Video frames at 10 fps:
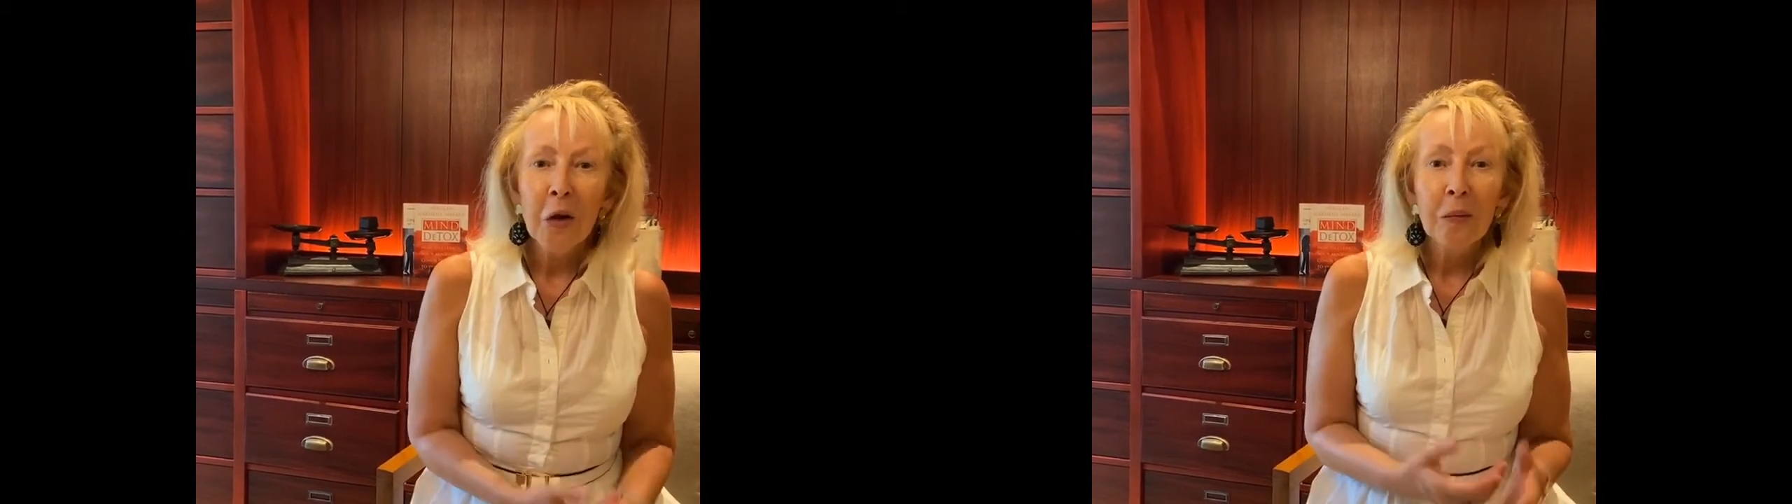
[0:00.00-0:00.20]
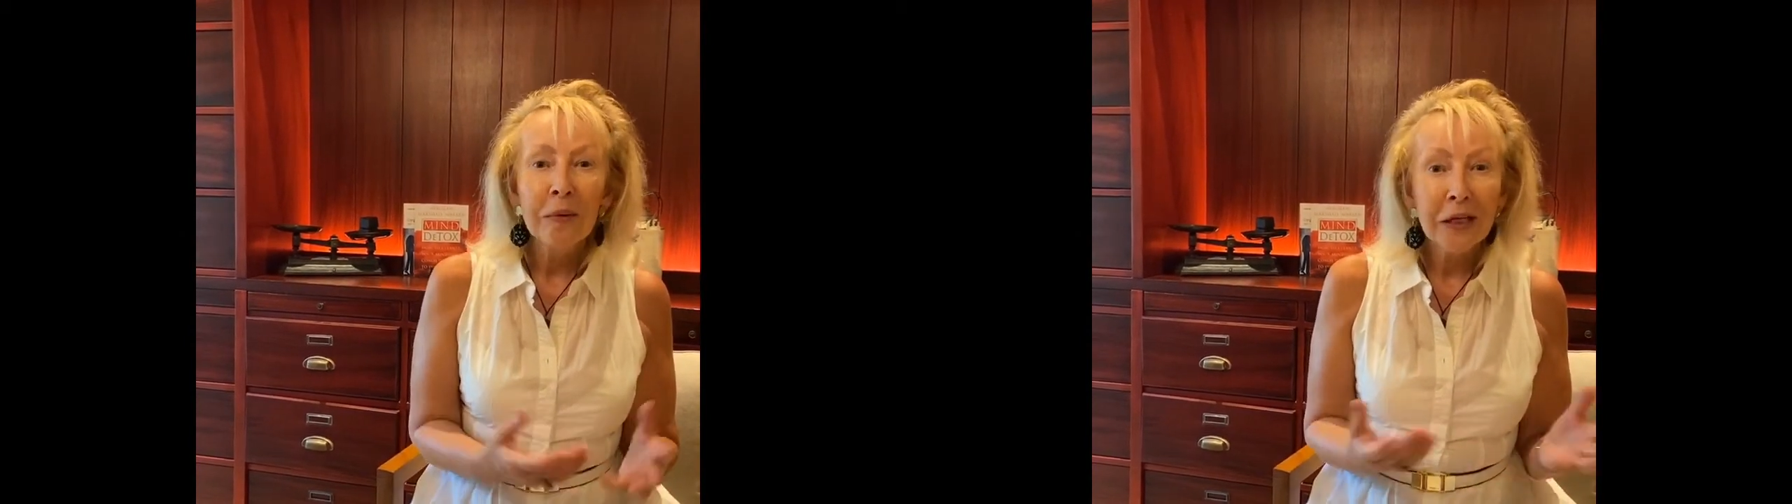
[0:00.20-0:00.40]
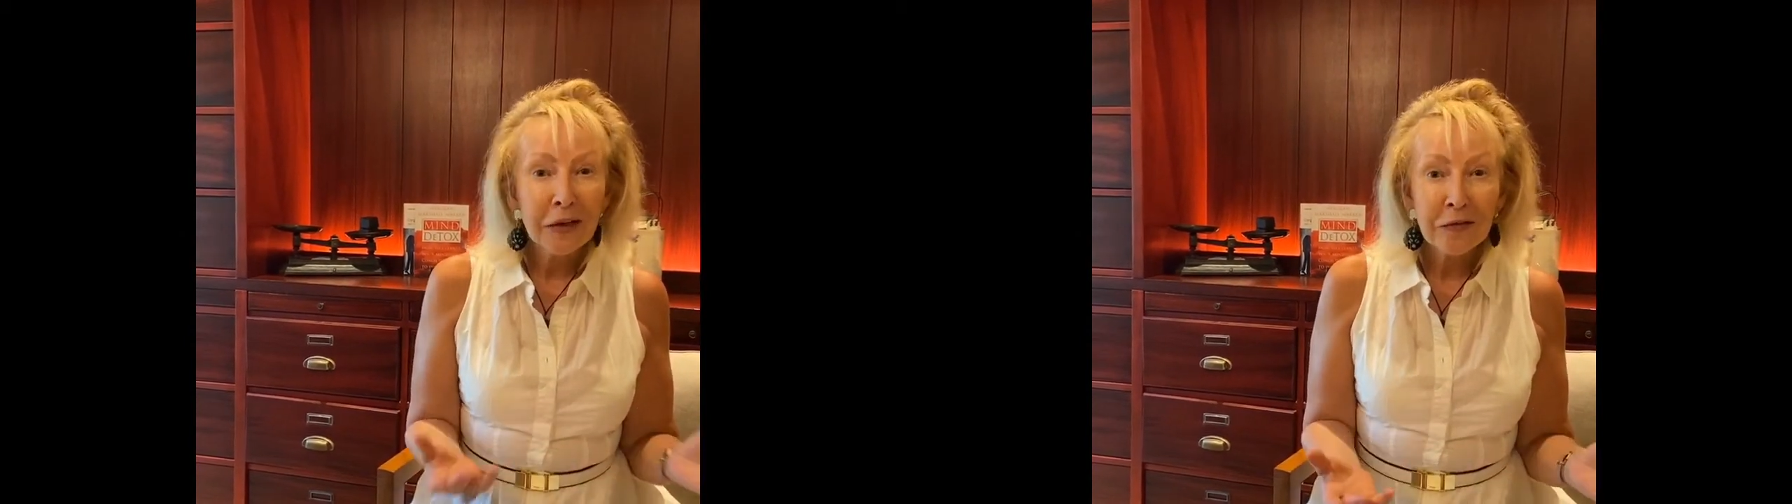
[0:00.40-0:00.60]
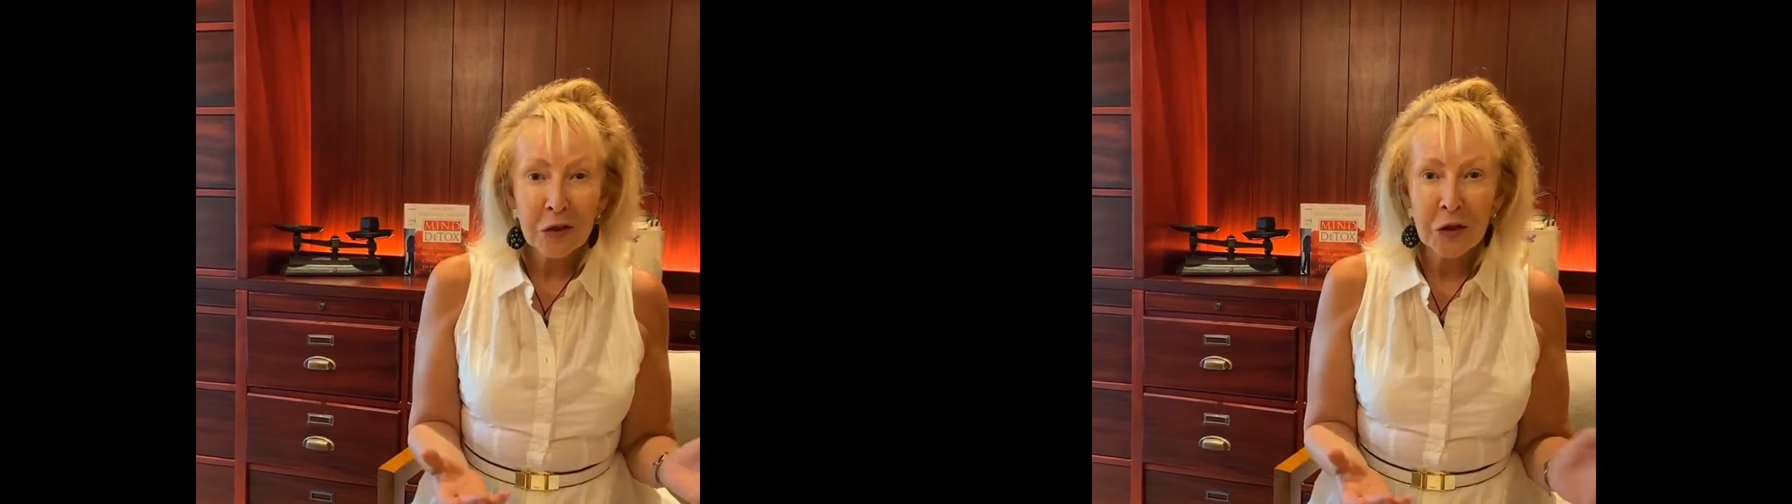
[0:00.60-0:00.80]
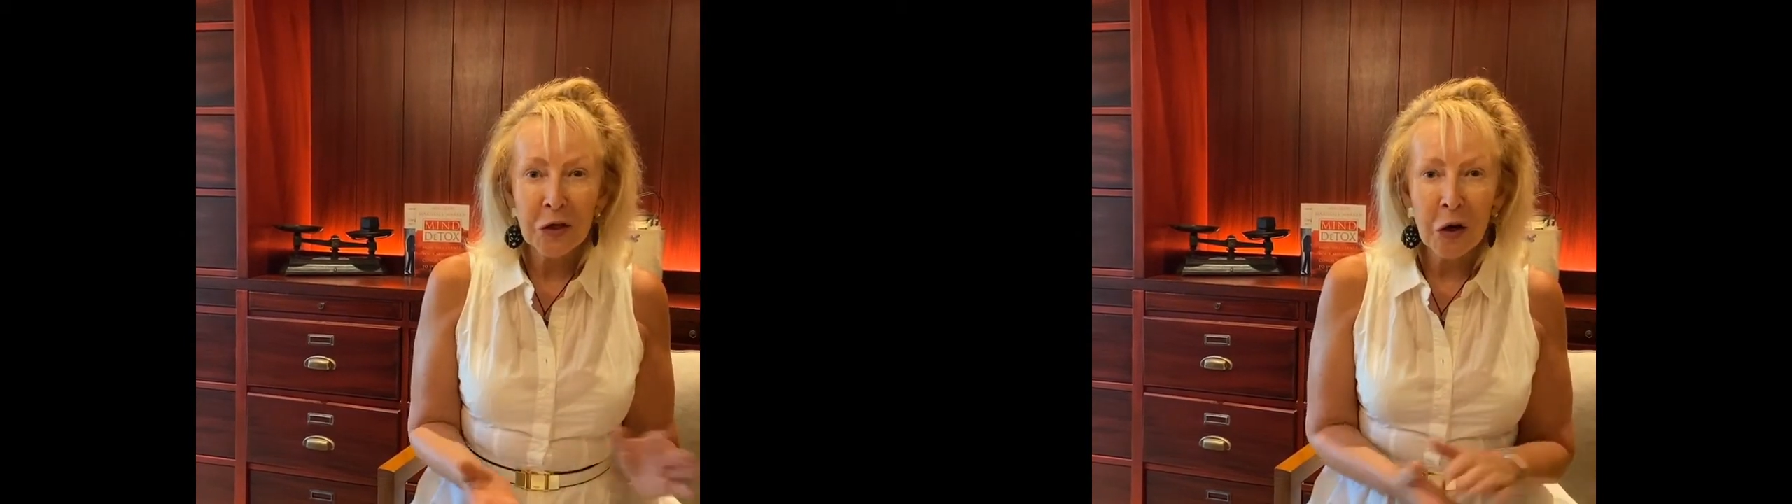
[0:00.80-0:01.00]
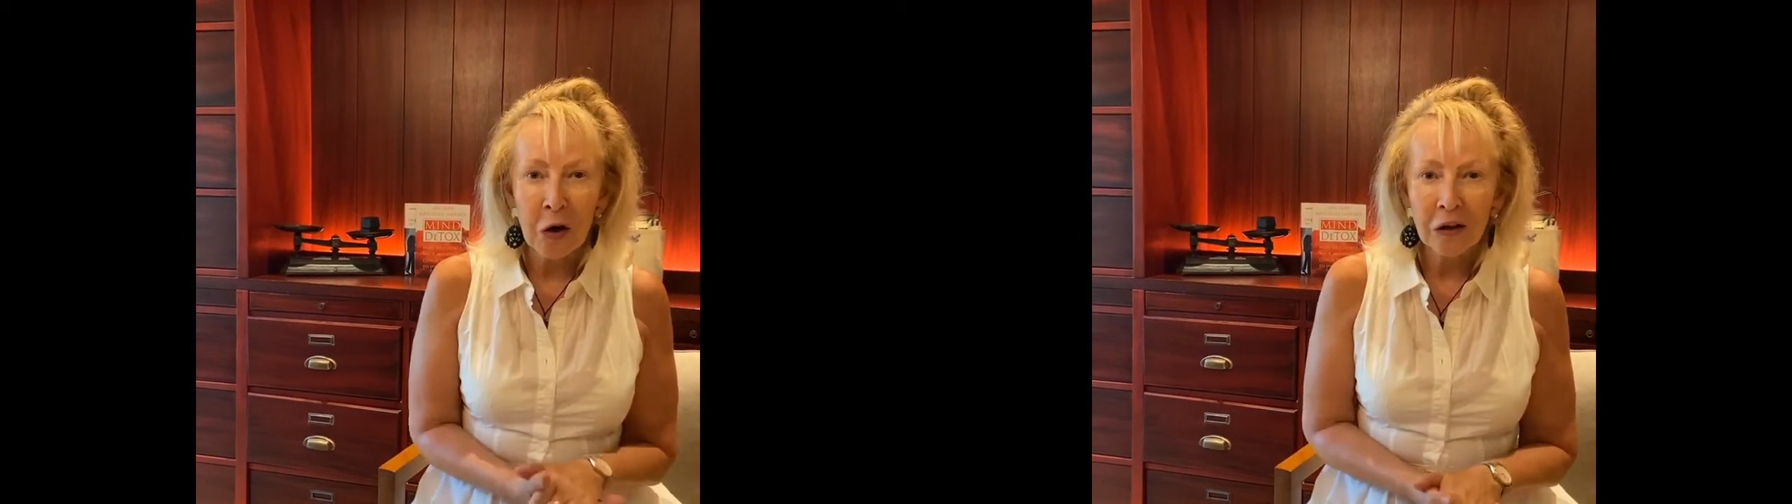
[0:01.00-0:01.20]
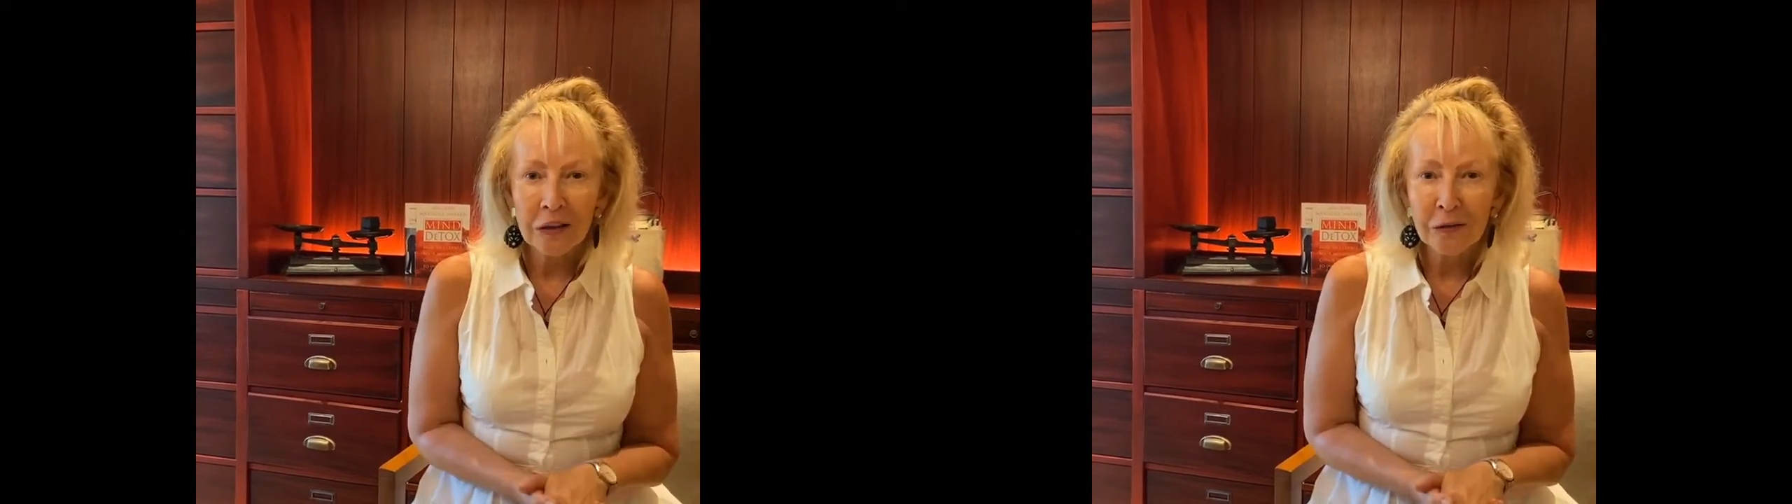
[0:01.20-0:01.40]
Believe it or not,